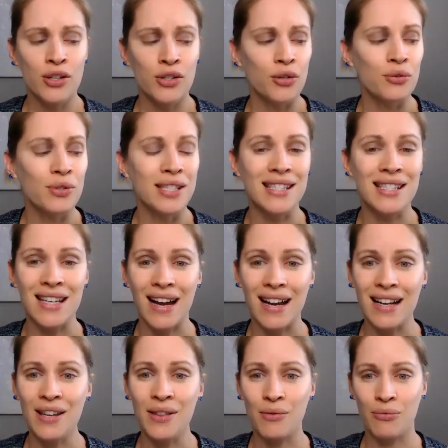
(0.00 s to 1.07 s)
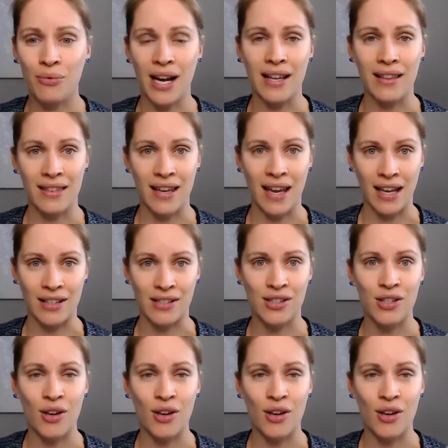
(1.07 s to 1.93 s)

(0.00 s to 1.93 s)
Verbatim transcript: to study the right things.